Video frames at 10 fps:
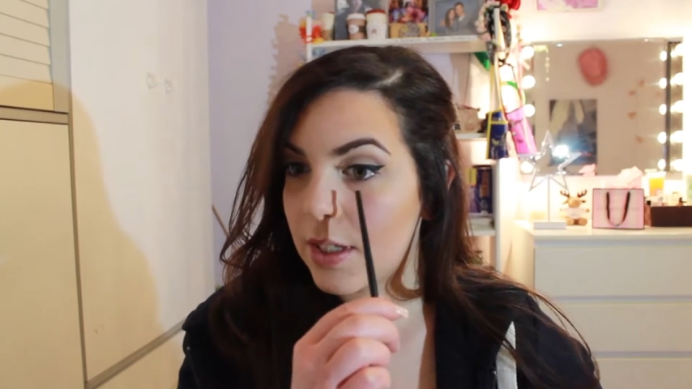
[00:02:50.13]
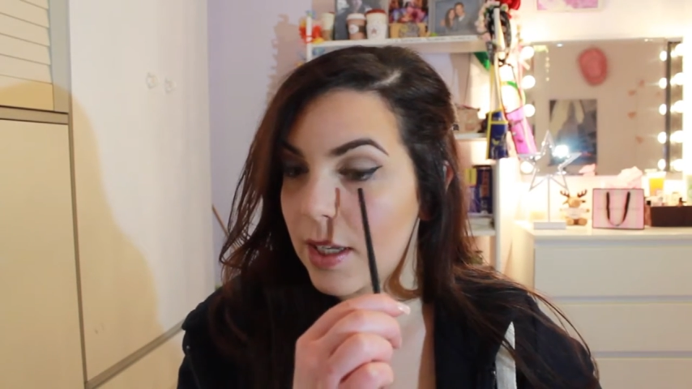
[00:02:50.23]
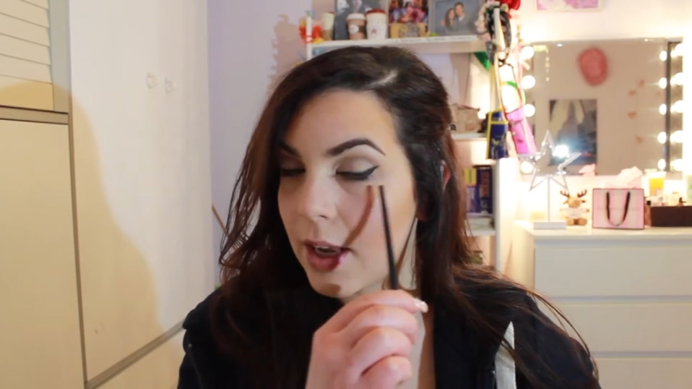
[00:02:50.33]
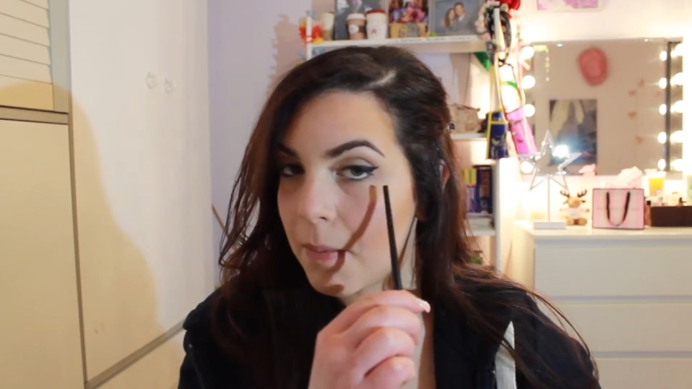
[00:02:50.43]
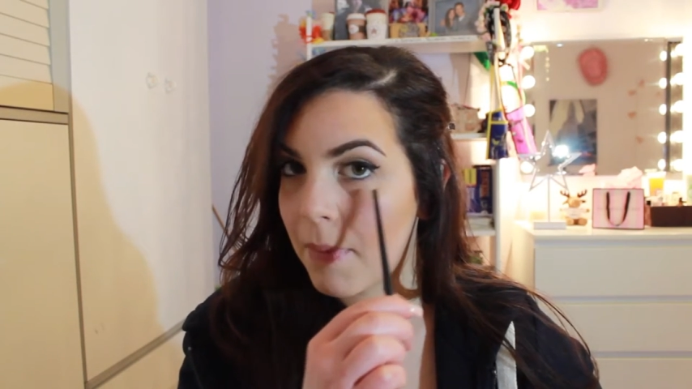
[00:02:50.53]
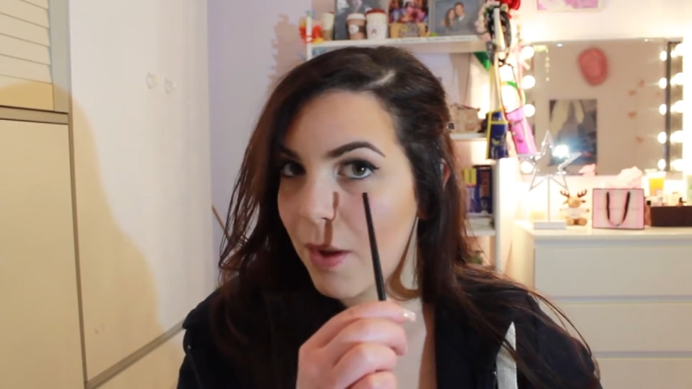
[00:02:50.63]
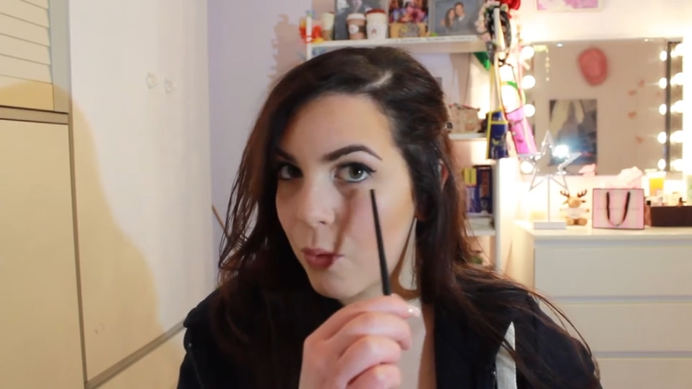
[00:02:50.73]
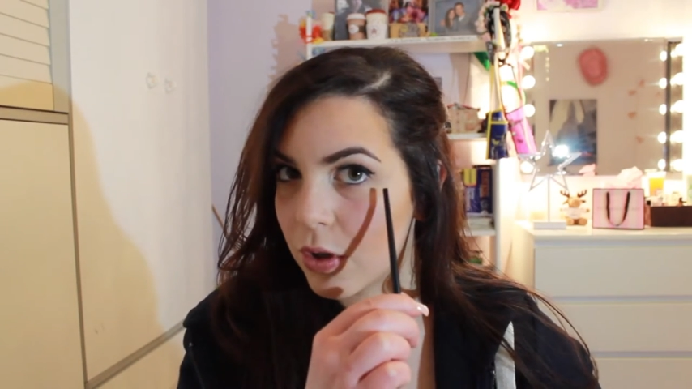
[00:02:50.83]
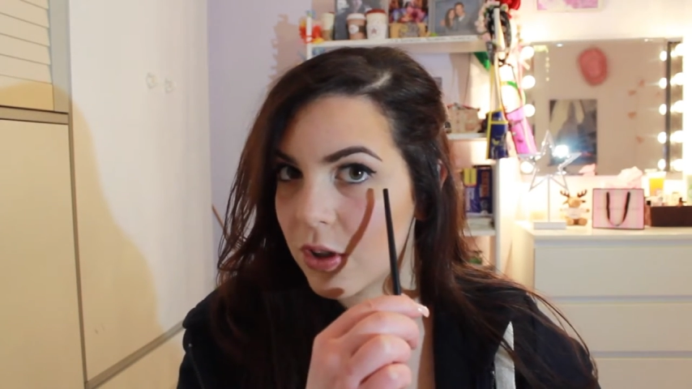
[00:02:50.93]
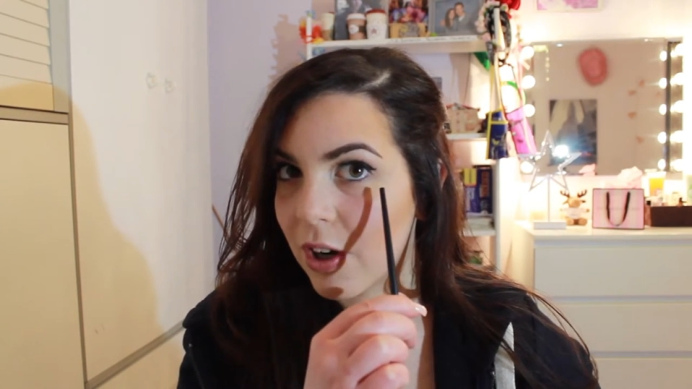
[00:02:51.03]
it in my
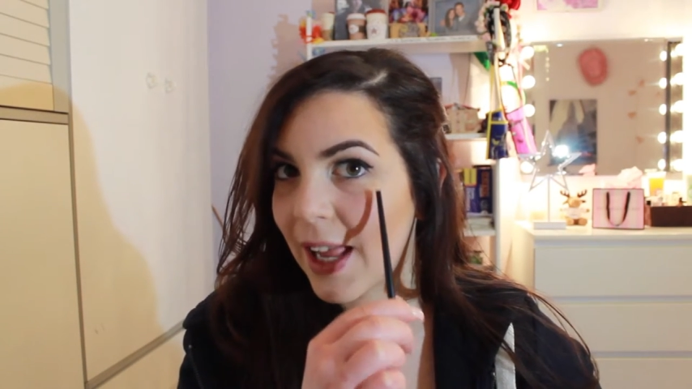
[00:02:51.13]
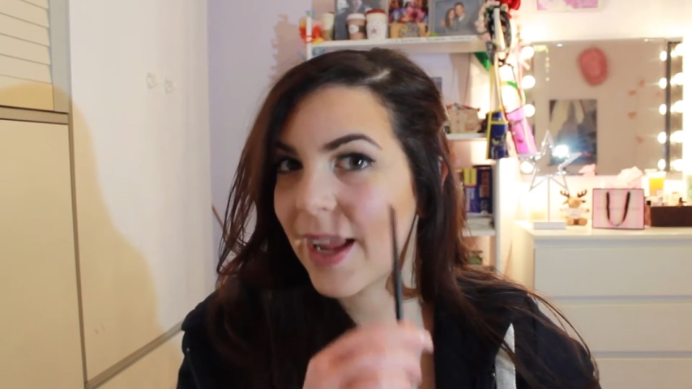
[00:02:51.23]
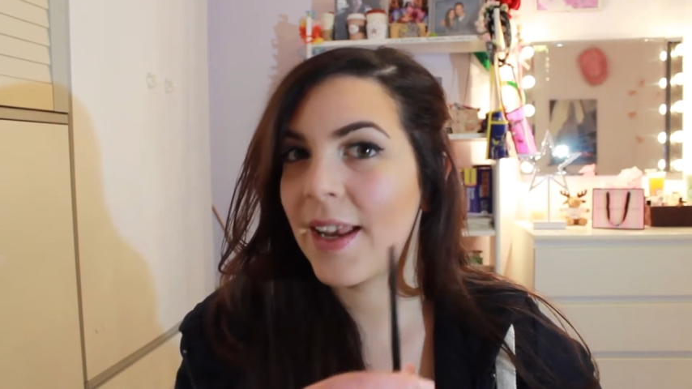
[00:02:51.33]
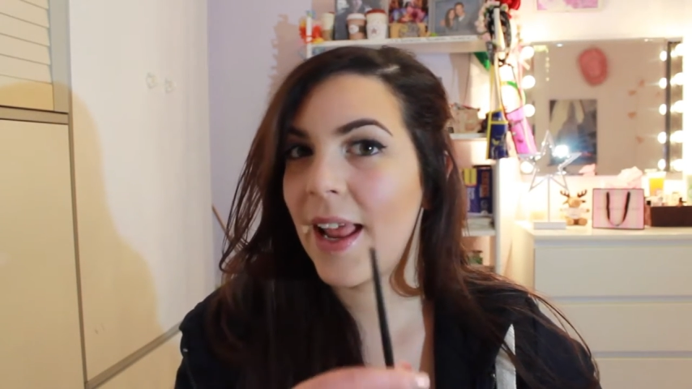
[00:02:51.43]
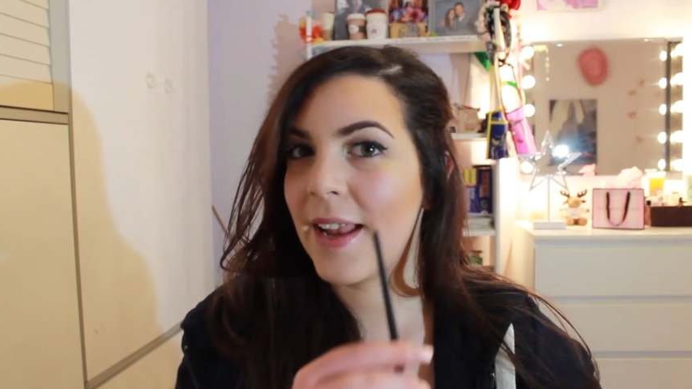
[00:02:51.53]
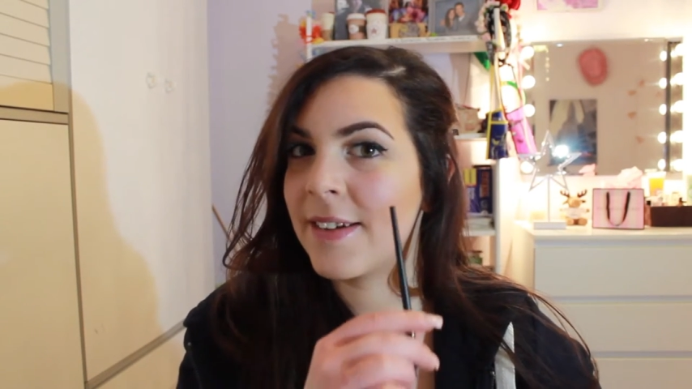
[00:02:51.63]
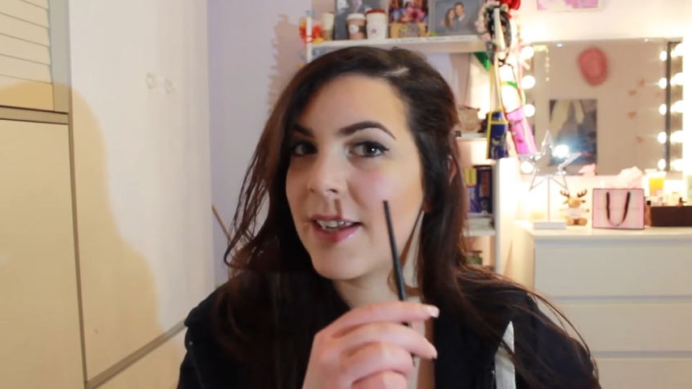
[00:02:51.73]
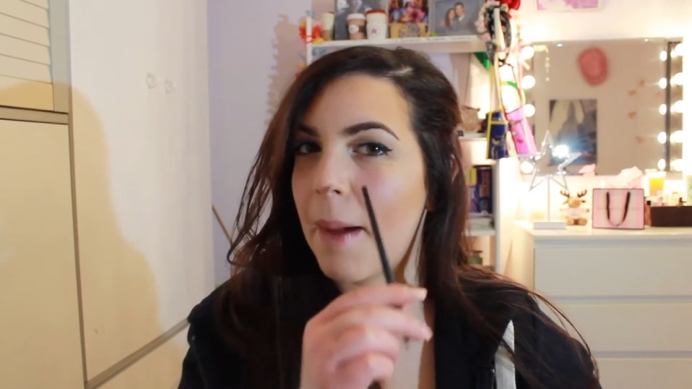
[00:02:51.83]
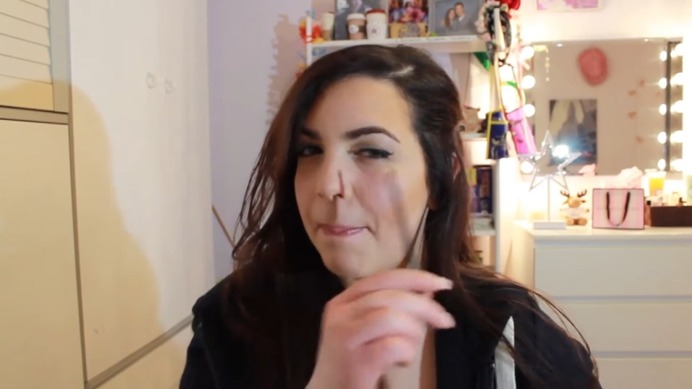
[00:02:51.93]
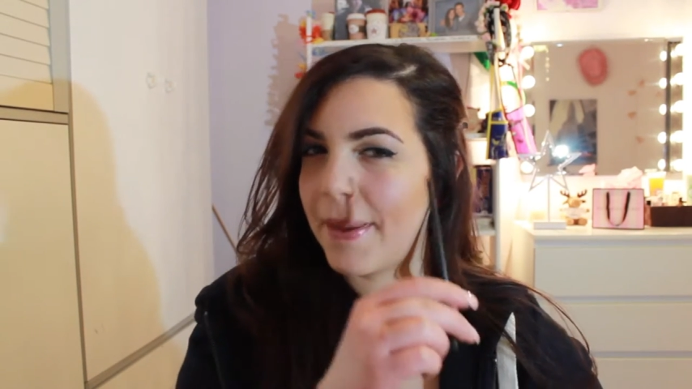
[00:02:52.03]
waterline and
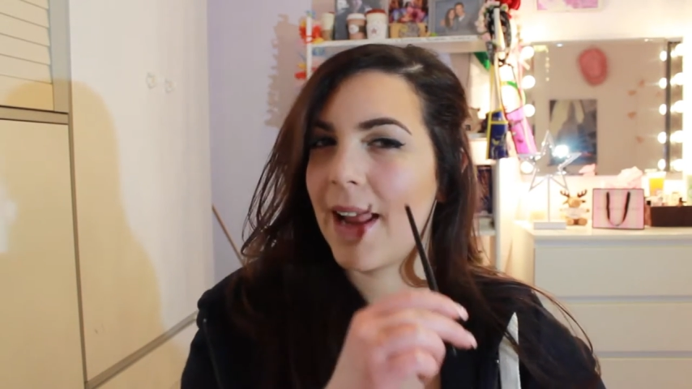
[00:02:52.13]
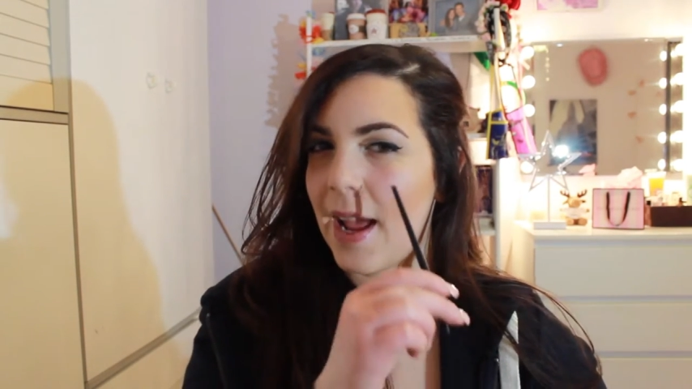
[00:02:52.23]
a bit